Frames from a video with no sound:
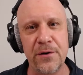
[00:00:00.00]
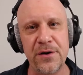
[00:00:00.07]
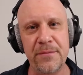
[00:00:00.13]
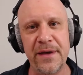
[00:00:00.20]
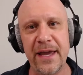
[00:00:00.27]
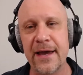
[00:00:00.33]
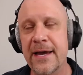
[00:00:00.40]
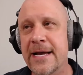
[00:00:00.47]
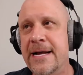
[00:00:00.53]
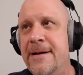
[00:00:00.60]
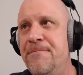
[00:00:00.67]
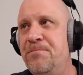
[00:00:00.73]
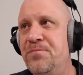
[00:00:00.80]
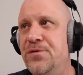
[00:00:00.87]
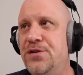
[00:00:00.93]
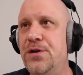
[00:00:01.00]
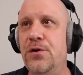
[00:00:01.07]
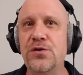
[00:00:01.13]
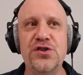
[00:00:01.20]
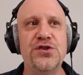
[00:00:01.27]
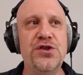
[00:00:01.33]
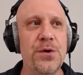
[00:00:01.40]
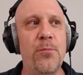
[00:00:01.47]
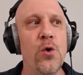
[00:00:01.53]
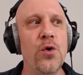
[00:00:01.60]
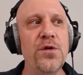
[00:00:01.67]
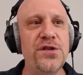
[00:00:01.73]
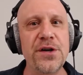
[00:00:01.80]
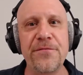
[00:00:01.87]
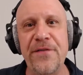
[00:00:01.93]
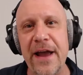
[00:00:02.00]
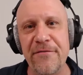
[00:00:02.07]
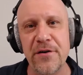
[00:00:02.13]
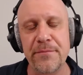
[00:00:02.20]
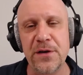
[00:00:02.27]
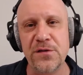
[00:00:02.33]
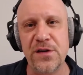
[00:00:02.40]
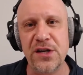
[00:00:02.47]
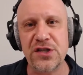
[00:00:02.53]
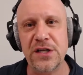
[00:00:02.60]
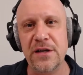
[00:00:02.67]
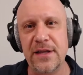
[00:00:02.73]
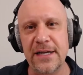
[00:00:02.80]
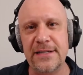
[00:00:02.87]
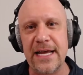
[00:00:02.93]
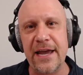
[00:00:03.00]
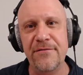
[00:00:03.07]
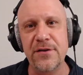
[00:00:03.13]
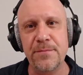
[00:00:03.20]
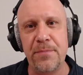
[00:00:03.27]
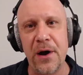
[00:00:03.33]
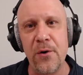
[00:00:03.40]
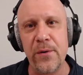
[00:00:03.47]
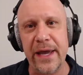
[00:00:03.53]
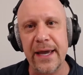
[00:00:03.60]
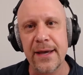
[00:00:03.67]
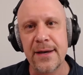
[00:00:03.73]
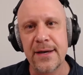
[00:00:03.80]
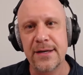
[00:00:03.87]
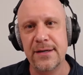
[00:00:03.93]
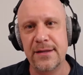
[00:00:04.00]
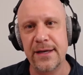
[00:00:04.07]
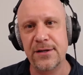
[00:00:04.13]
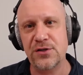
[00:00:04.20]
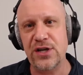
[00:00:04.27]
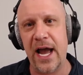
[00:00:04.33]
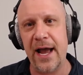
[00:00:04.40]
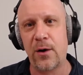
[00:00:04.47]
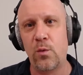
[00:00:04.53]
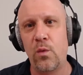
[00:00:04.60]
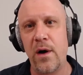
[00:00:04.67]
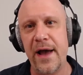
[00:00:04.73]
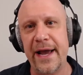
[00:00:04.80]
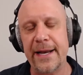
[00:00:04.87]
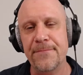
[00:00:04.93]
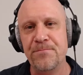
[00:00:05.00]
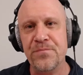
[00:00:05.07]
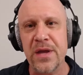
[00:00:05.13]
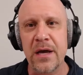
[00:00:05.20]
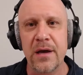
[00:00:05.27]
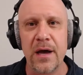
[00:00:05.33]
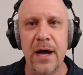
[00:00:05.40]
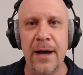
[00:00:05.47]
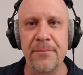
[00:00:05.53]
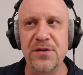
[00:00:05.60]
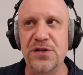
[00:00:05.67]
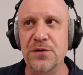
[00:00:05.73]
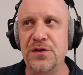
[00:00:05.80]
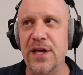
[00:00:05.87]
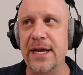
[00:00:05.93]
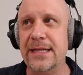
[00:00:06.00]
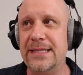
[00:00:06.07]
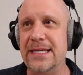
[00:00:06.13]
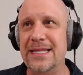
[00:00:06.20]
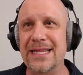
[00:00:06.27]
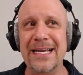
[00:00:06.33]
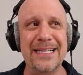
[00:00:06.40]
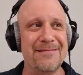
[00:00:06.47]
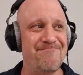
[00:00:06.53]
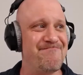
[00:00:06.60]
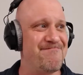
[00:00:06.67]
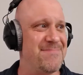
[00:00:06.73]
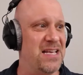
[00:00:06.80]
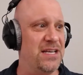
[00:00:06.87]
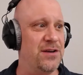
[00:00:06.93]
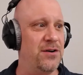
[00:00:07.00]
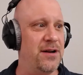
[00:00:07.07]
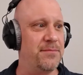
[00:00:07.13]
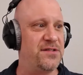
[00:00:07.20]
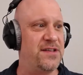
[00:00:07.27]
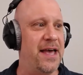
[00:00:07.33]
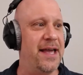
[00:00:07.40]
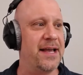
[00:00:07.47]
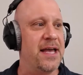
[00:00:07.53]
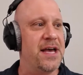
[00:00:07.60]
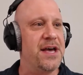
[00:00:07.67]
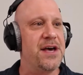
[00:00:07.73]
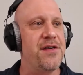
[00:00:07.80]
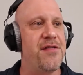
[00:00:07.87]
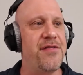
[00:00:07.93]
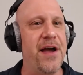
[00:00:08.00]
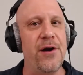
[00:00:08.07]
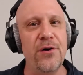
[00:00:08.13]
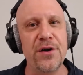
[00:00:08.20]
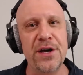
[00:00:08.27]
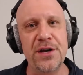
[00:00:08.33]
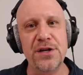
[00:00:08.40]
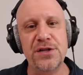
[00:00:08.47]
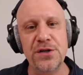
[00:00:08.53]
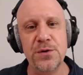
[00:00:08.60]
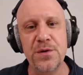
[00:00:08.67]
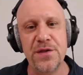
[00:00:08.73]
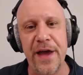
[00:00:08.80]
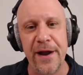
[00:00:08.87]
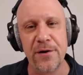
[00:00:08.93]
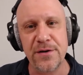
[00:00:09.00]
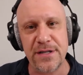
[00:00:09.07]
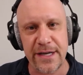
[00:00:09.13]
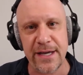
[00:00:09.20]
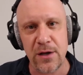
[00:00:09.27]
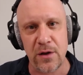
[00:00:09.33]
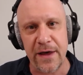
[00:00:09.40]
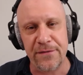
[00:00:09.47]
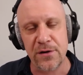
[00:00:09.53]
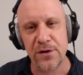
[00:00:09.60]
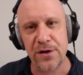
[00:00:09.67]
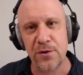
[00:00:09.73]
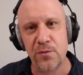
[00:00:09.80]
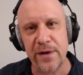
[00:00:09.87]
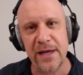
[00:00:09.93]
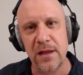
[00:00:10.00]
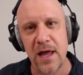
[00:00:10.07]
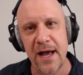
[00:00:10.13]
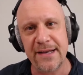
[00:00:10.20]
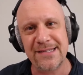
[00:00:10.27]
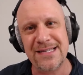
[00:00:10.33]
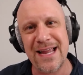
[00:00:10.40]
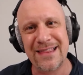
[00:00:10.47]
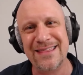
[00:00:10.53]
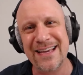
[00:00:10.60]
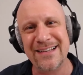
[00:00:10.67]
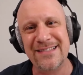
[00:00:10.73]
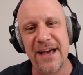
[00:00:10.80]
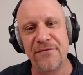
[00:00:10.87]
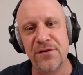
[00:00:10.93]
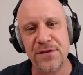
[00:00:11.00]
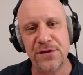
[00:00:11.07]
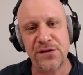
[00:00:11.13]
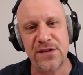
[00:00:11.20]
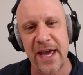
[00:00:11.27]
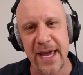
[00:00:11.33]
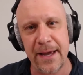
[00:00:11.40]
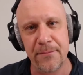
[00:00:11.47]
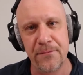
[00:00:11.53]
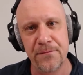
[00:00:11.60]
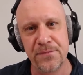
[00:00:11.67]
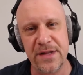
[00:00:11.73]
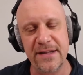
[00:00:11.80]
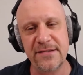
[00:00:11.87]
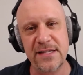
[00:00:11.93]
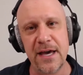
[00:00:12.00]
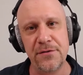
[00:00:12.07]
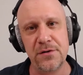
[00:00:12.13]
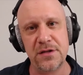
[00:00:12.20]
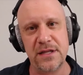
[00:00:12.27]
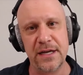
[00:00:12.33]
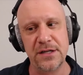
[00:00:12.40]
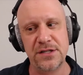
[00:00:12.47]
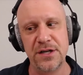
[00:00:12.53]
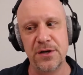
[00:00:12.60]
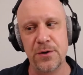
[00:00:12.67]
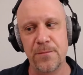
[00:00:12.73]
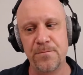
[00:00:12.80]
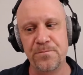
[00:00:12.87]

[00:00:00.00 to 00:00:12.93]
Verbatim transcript: of me. Who's your favorite musician? You think David Bowie? You think Jack White? Do you think, you know what I'm saying? They're going to do their deal and they're going to realize nothing's ever the same. That's the other thing too.